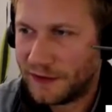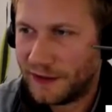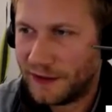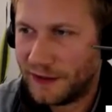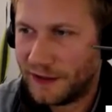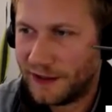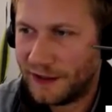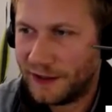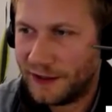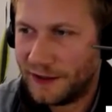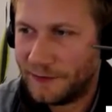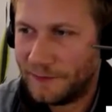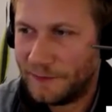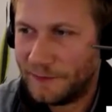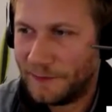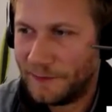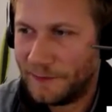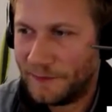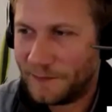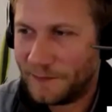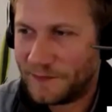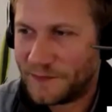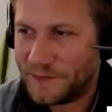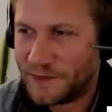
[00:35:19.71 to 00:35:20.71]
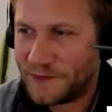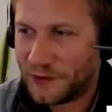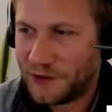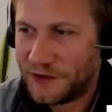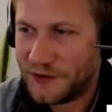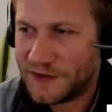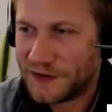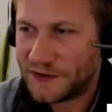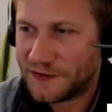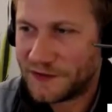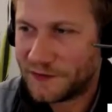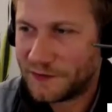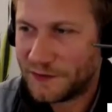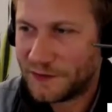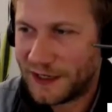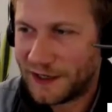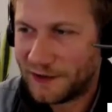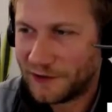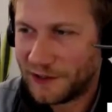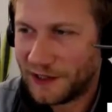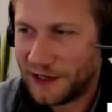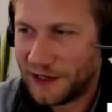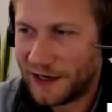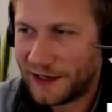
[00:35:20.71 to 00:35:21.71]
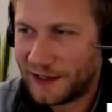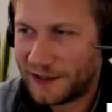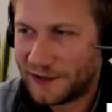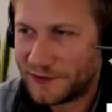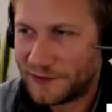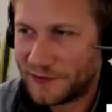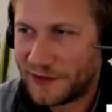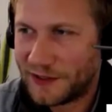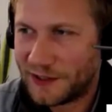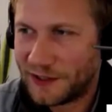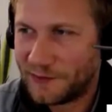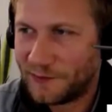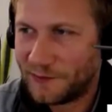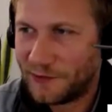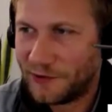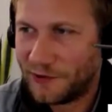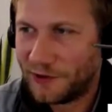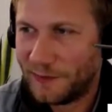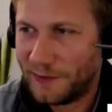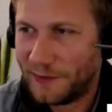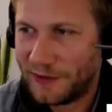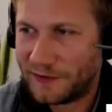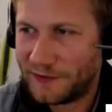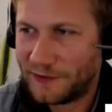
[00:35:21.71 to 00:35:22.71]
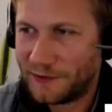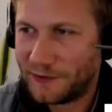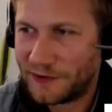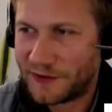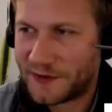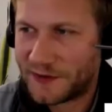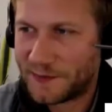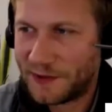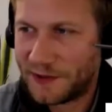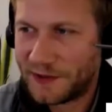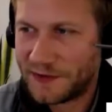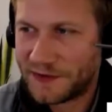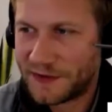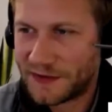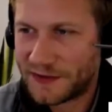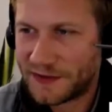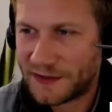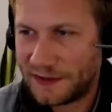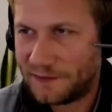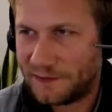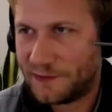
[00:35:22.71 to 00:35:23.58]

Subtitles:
us today online to hear more about your experiences.